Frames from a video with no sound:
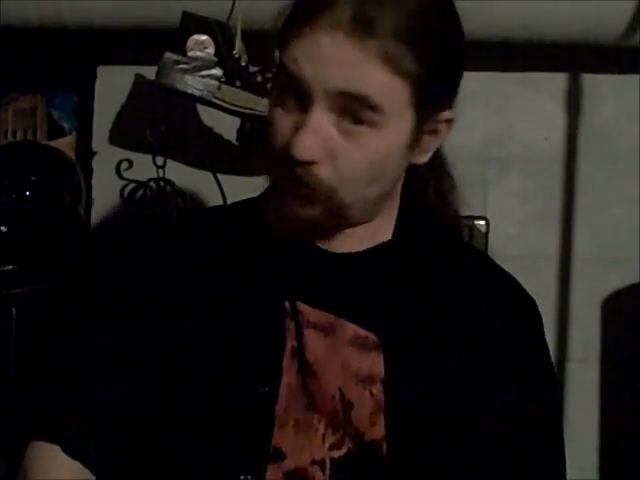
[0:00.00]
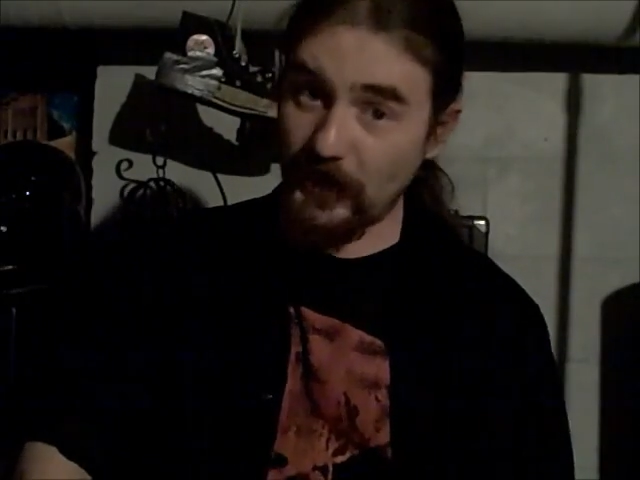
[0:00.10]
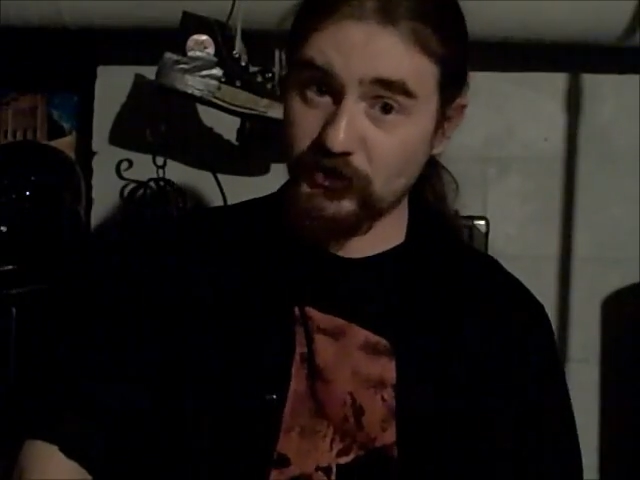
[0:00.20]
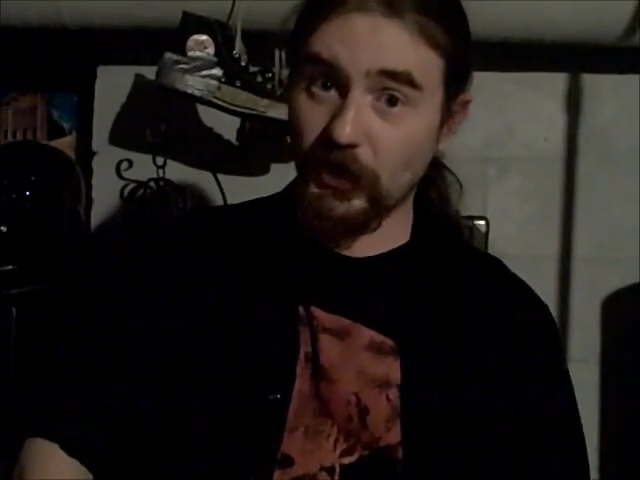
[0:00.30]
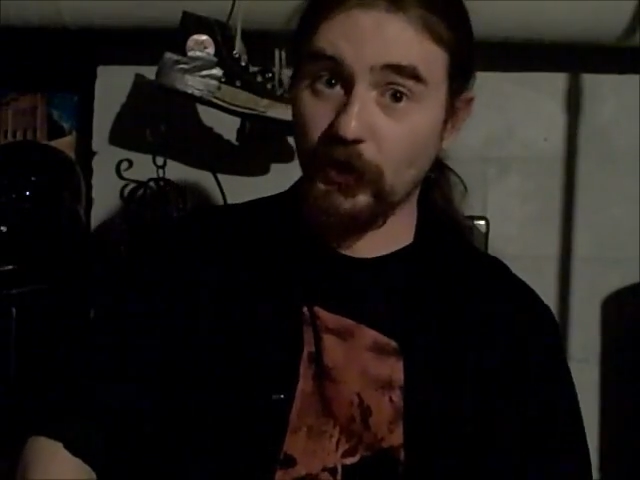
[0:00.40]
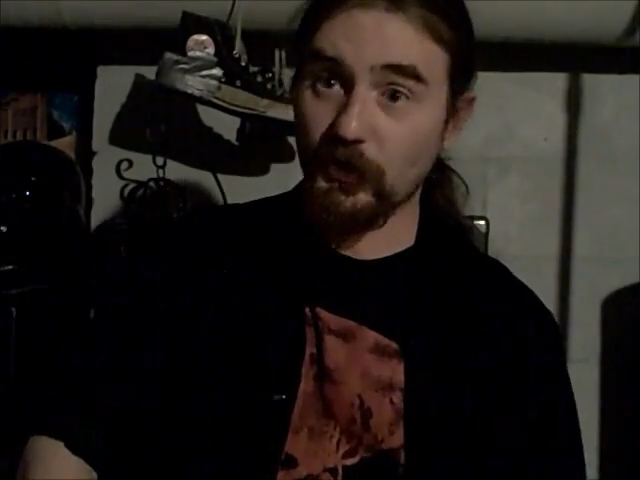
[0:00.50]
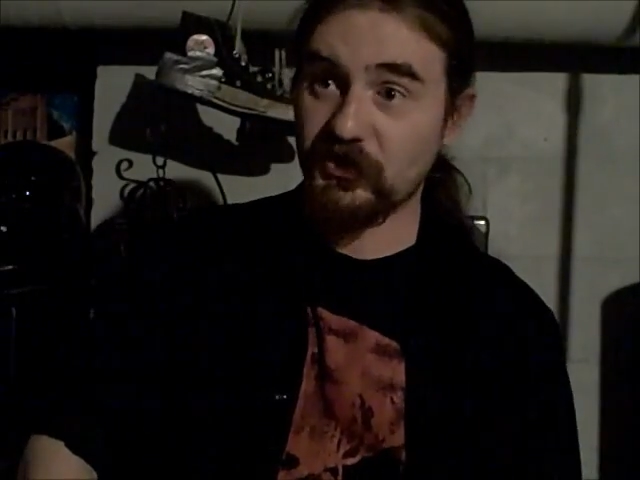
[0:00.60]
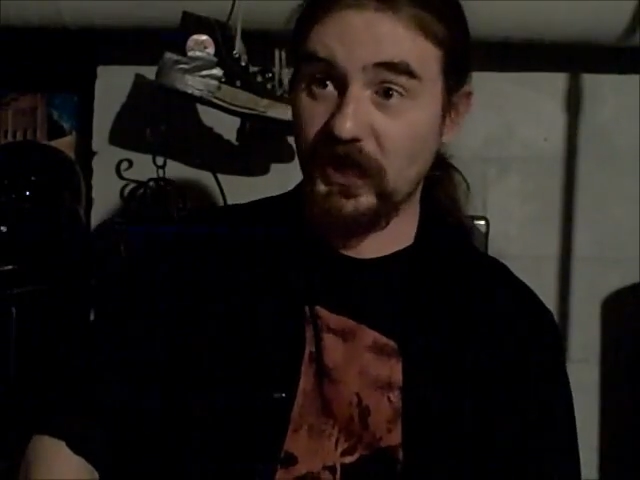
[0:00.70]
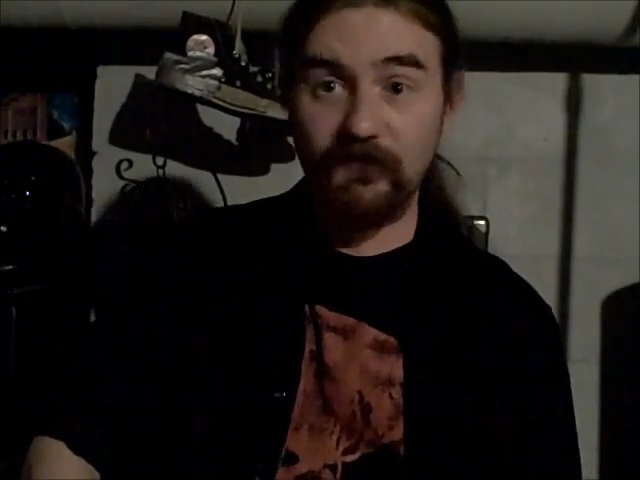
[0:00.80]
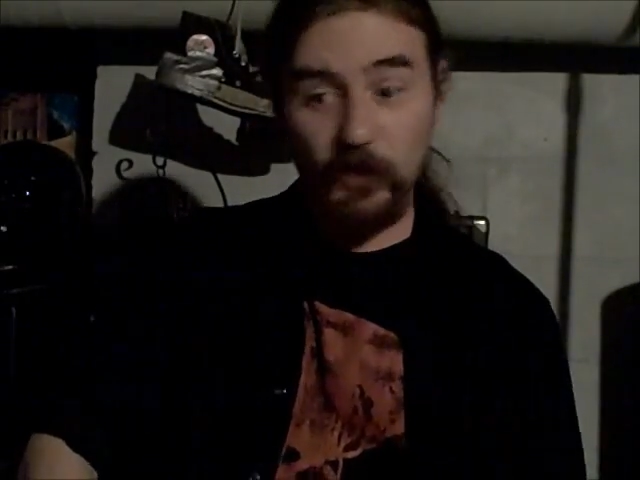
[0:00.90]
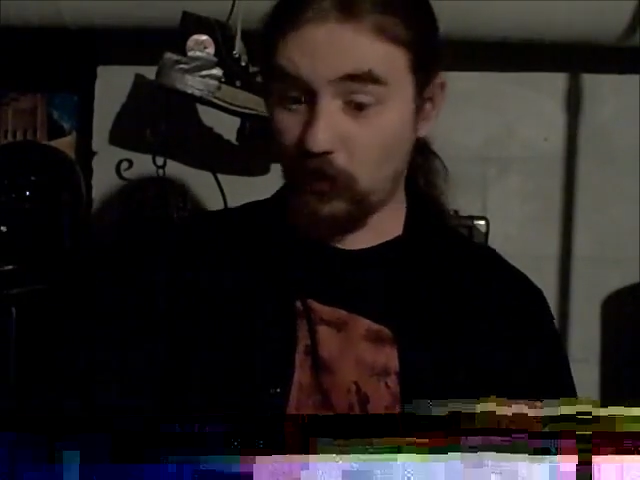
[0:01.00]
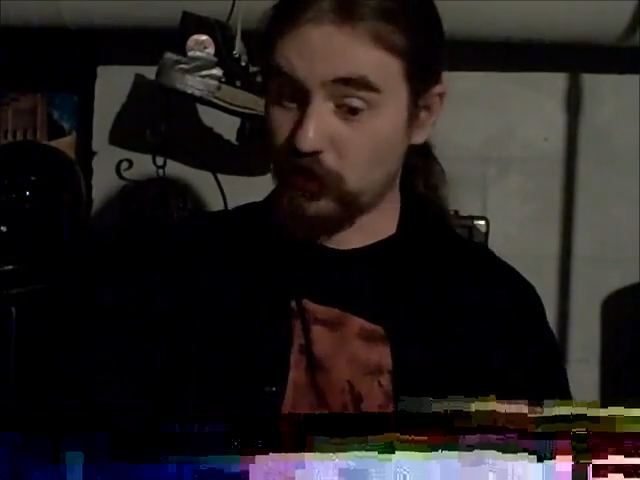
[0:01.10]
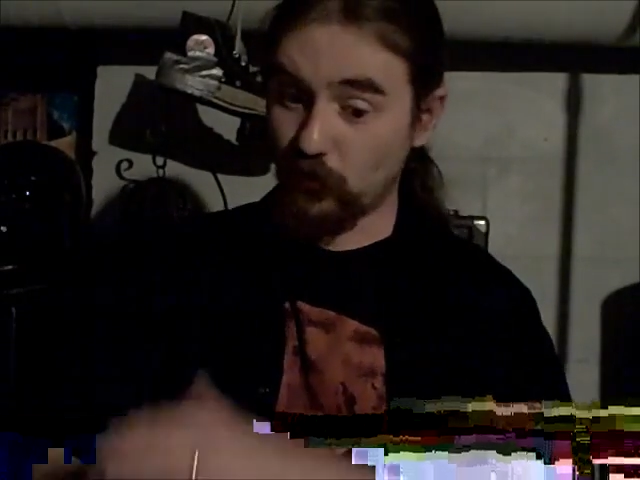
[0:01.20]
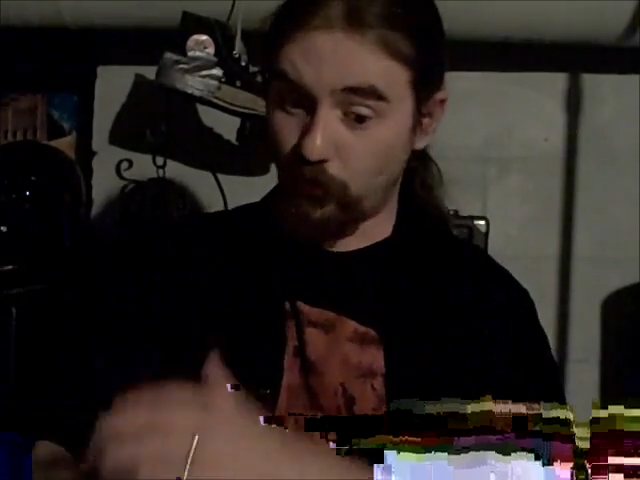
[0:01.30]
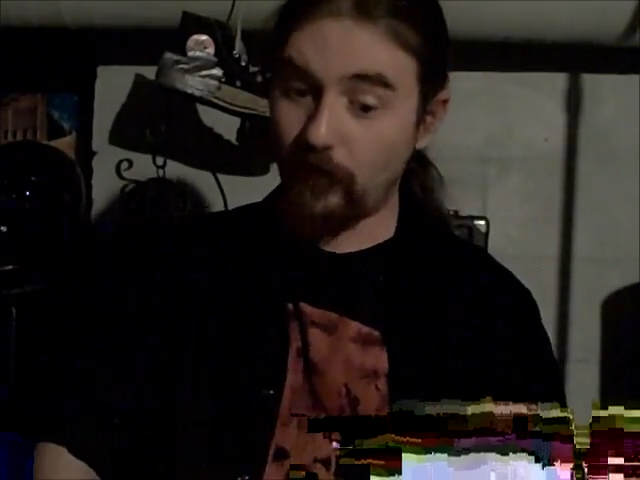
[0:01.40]
that's not always safe, you know,
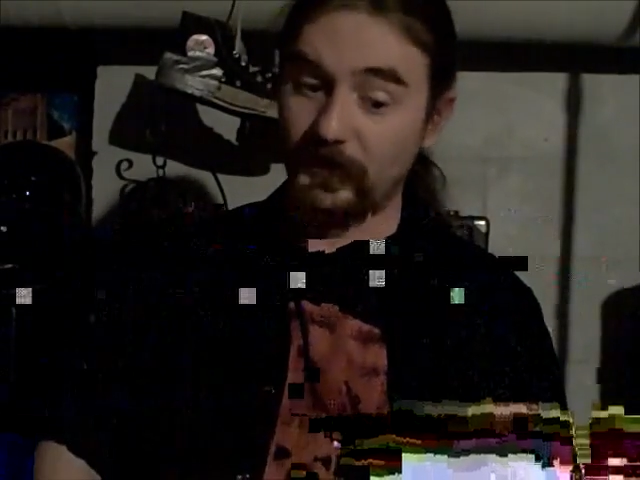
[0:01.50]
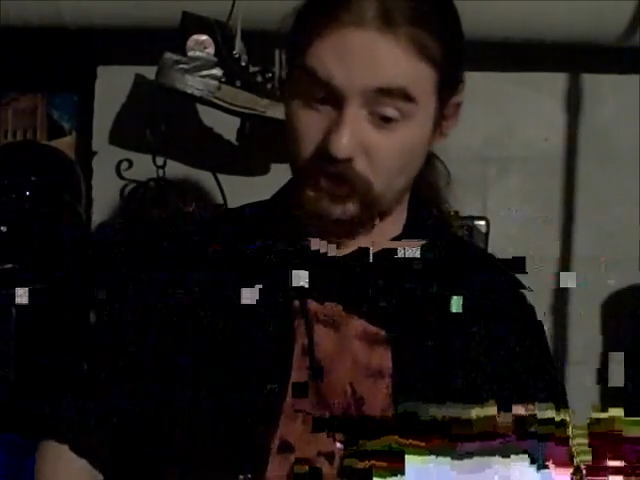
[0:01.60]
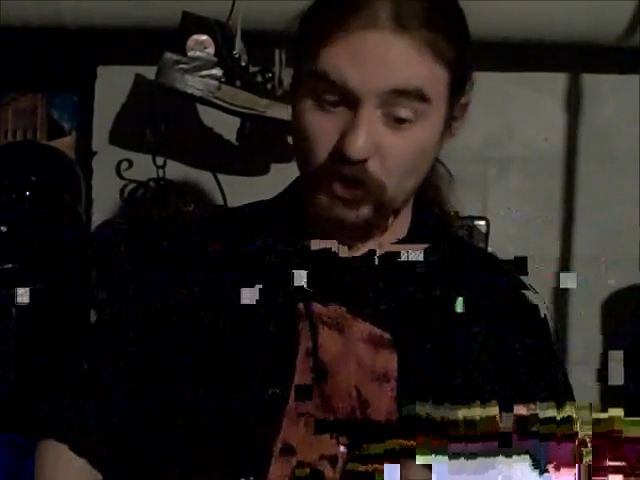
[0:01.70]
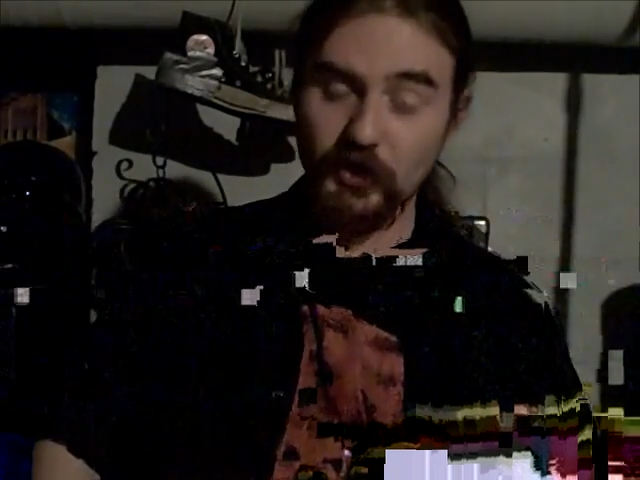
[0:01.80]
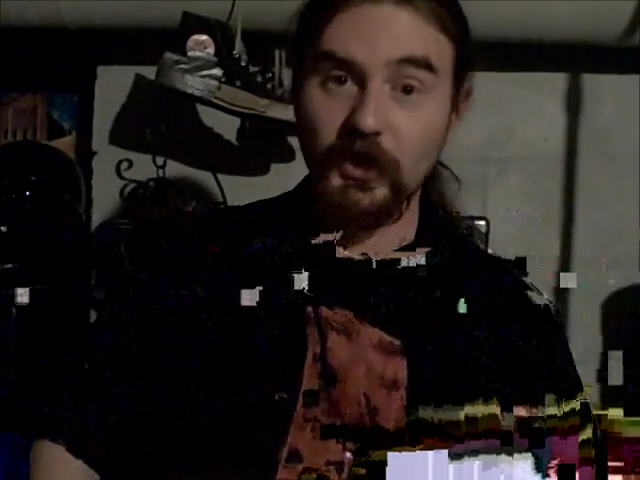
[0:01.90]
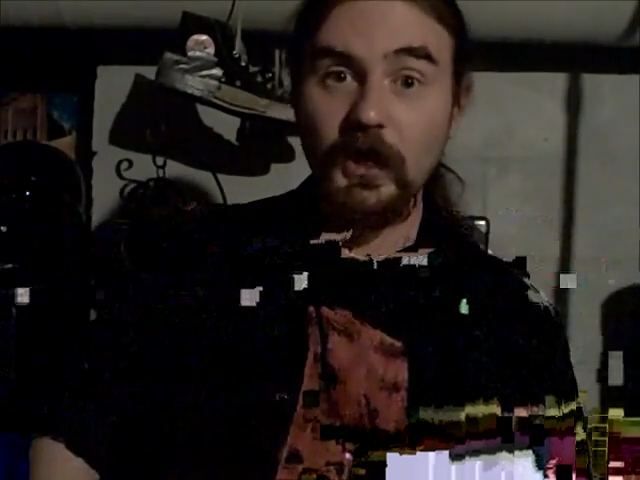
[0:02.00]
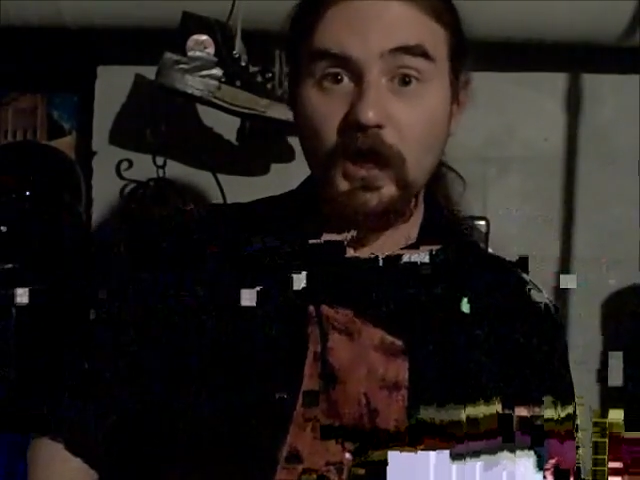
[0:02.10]
because the woman could,